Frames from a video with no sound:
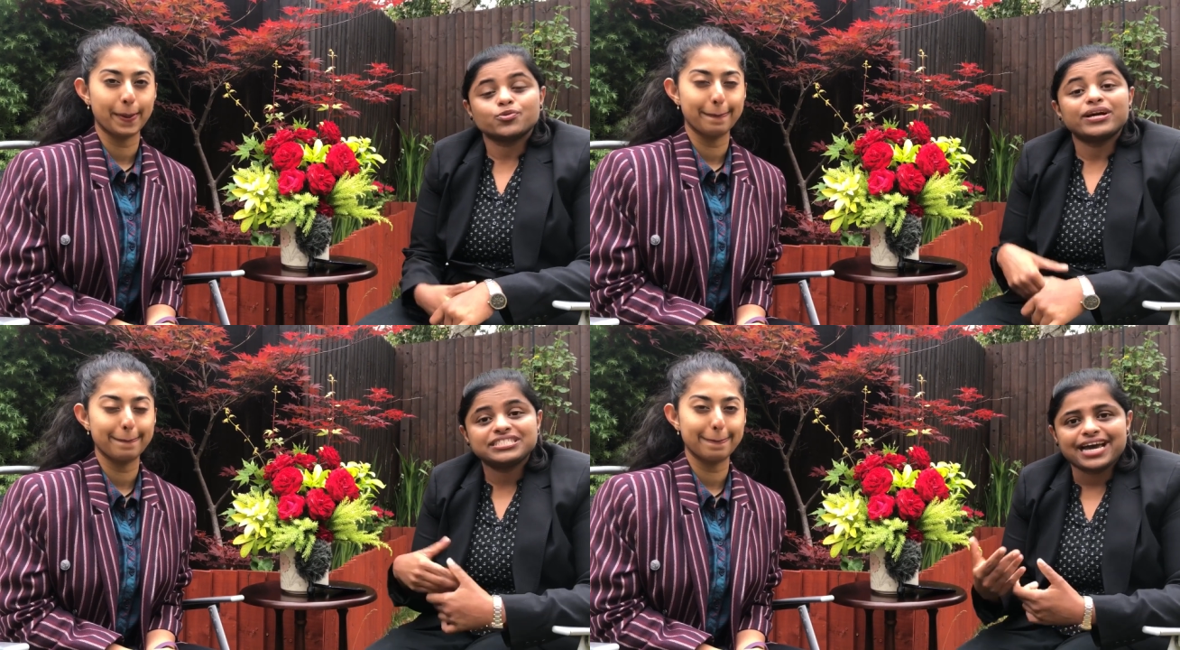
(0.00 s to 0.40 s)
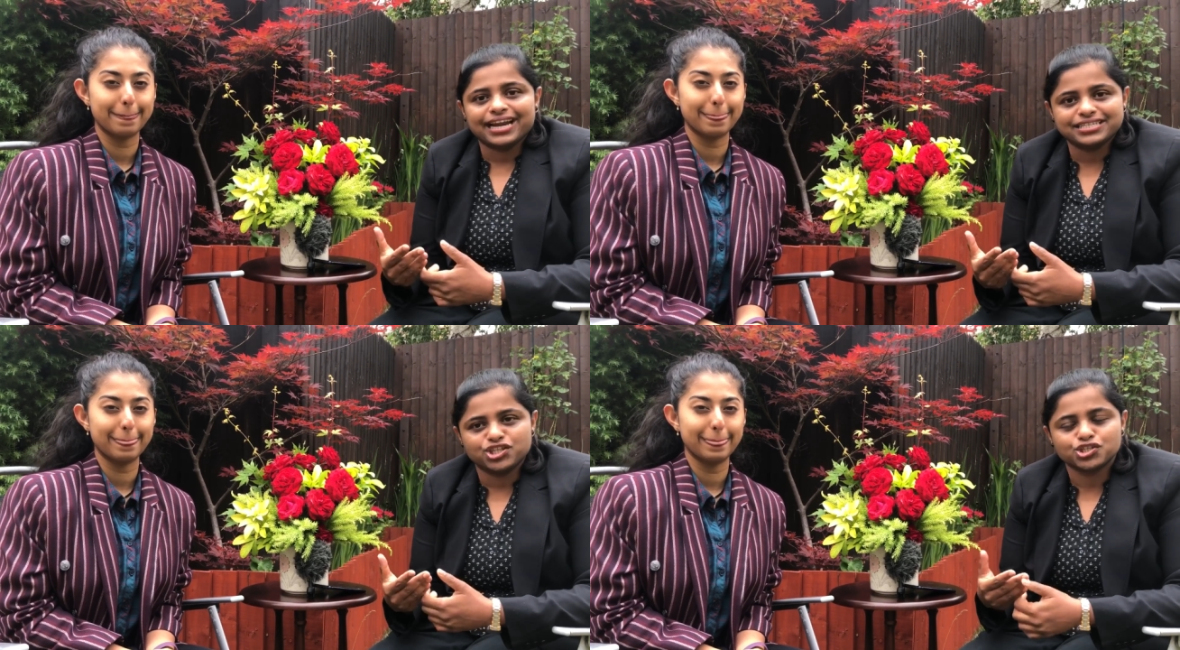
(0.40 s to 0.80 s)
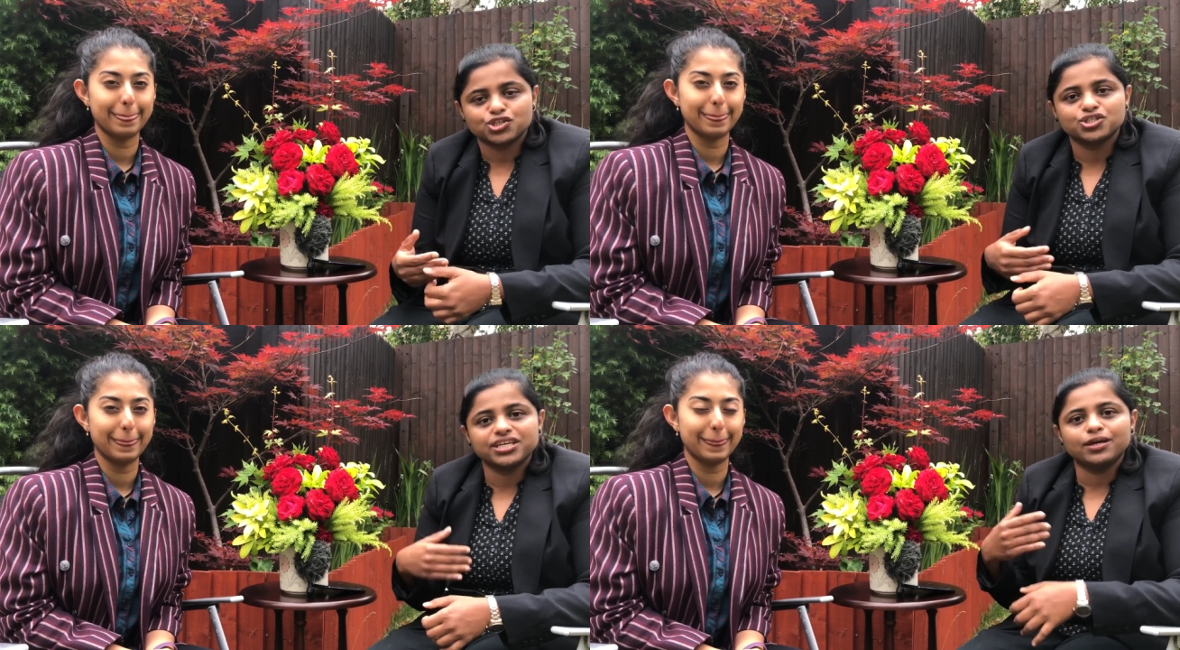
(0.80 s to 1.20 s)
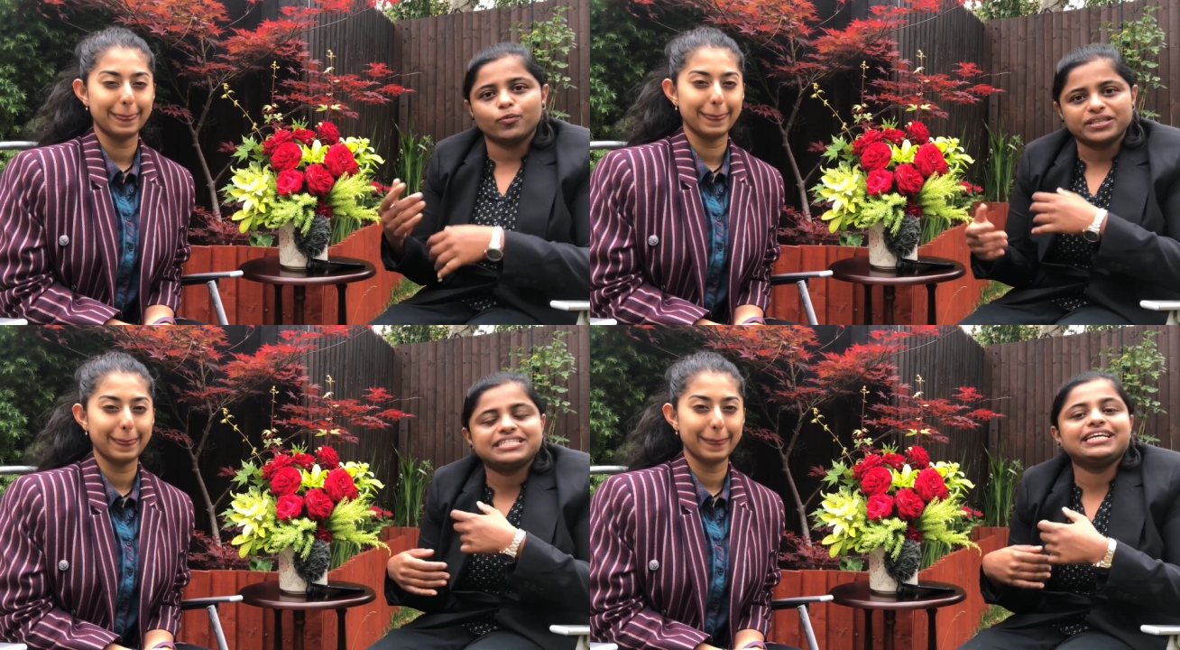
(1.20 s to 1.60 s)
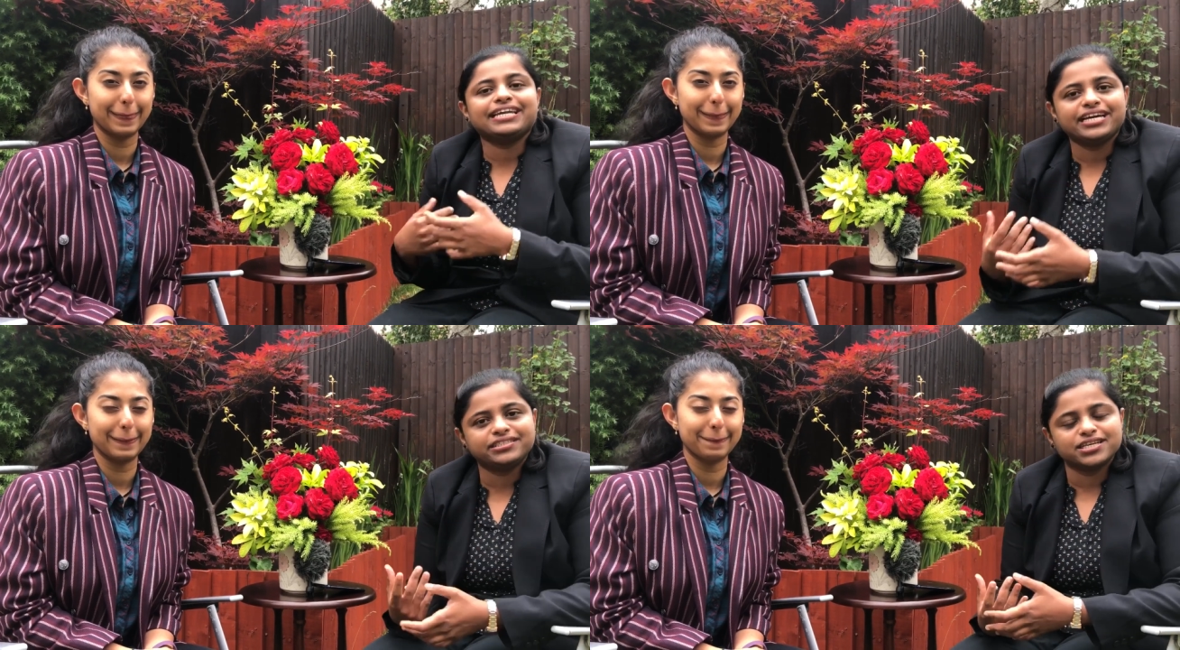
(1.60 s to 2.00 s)
Speaker 1: it's quite challenging to deal with
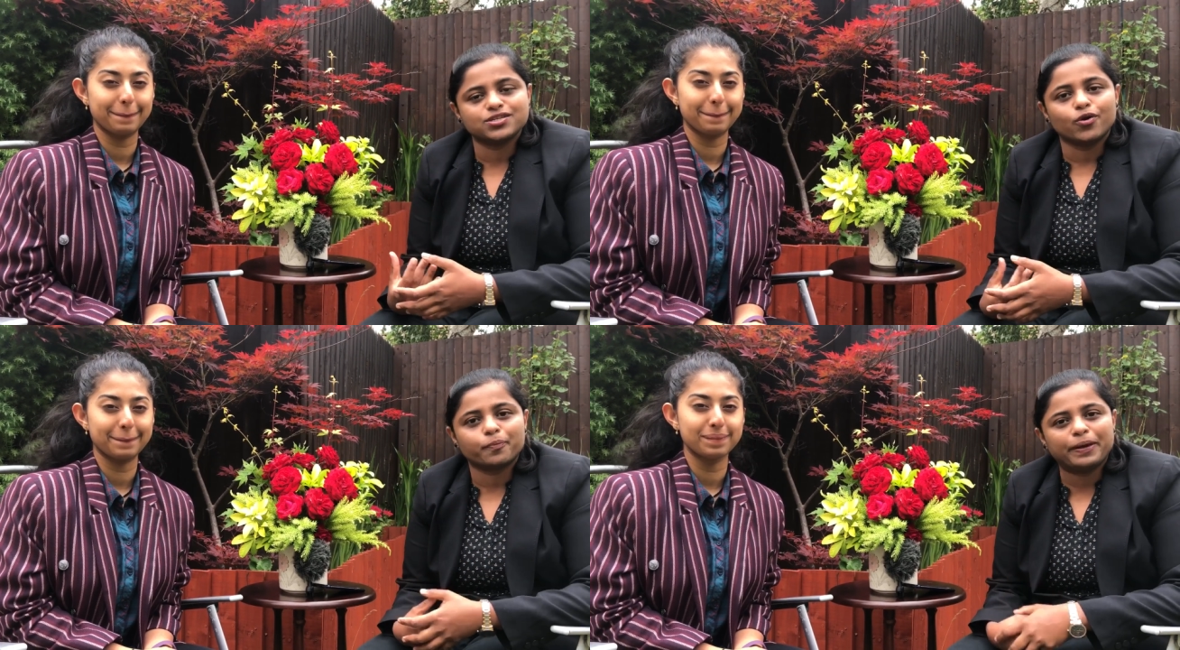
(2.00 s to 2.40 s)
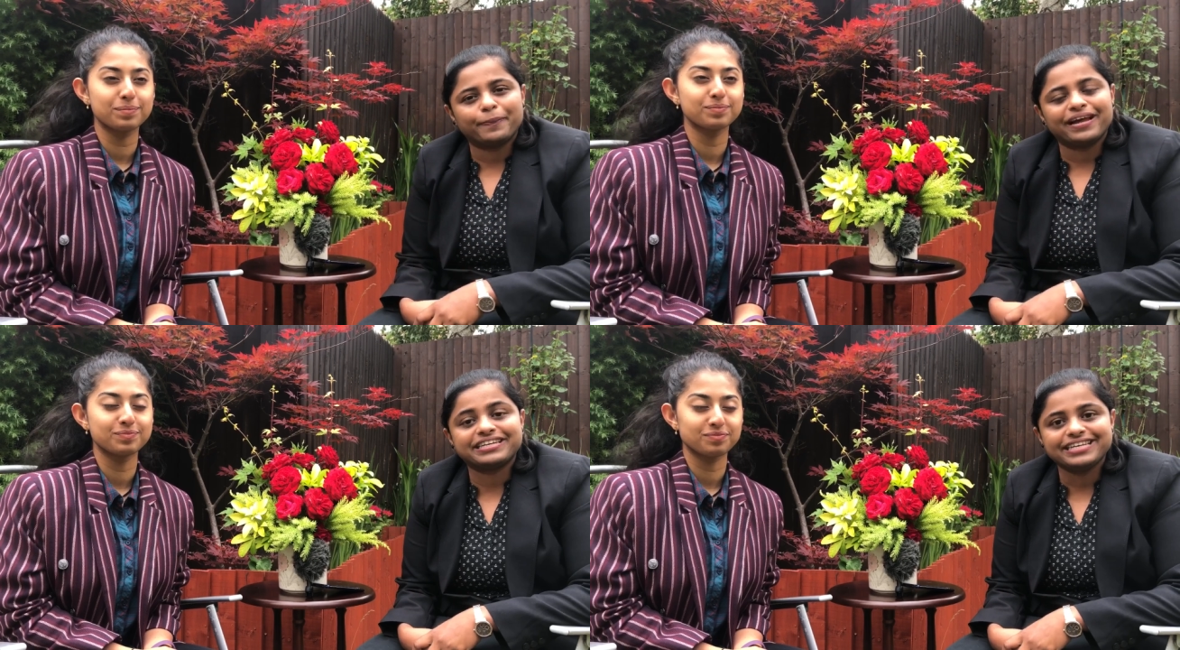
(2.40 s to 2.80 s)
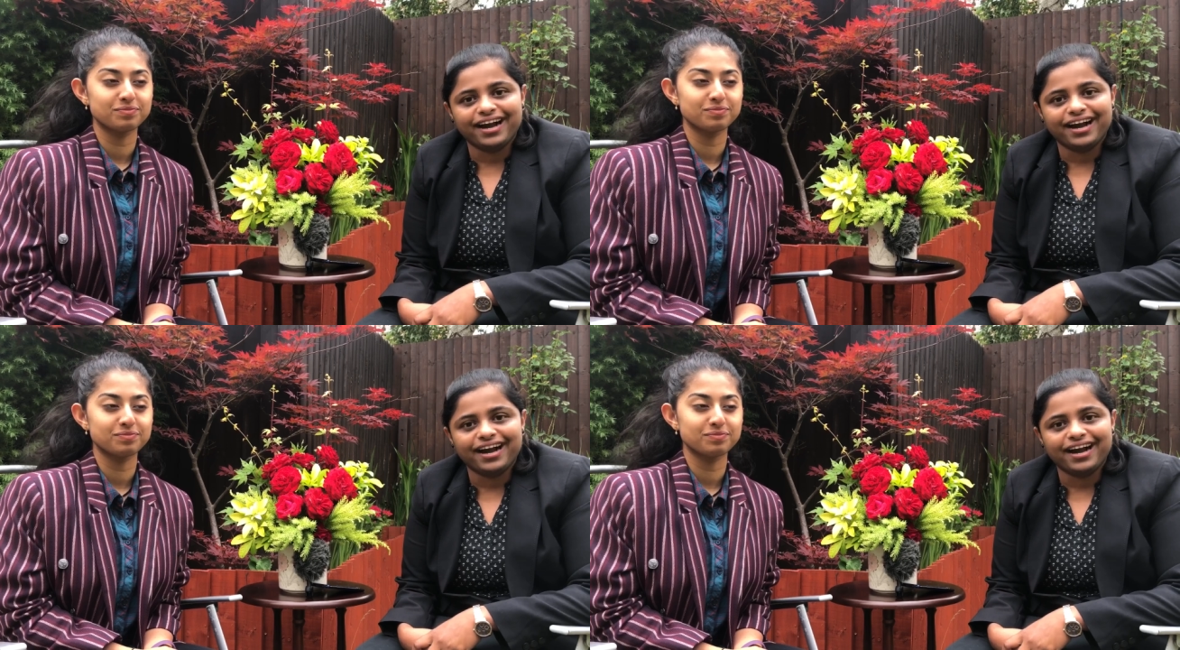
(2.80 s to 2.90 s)
teenagers or people at